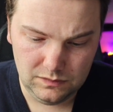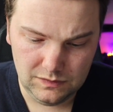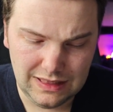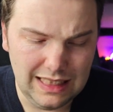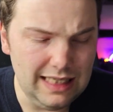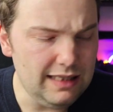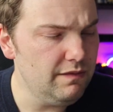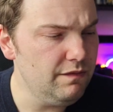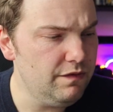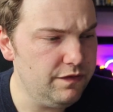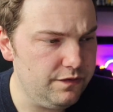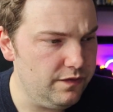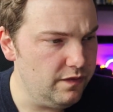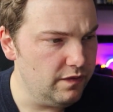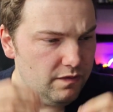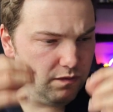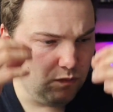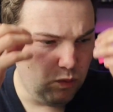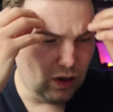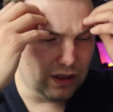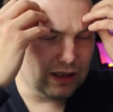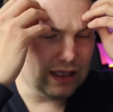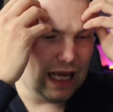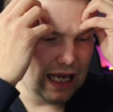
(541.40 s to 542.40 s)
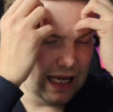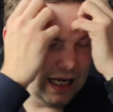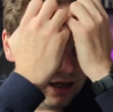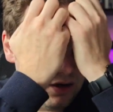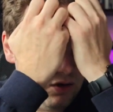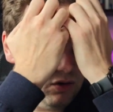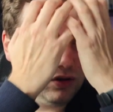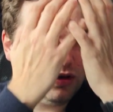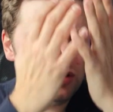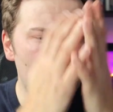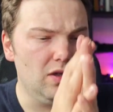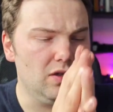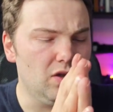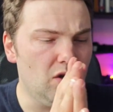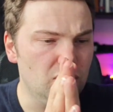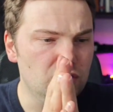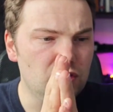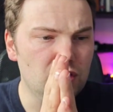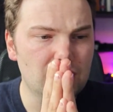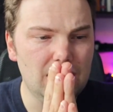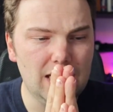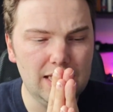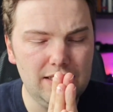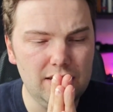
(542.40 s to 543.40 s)
Then what I could not
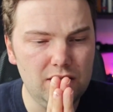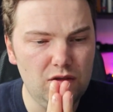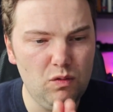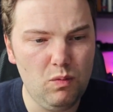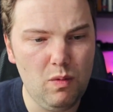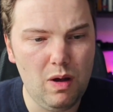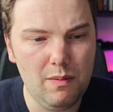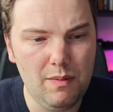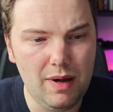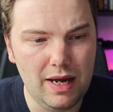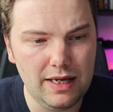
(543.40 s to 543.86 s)
also get into my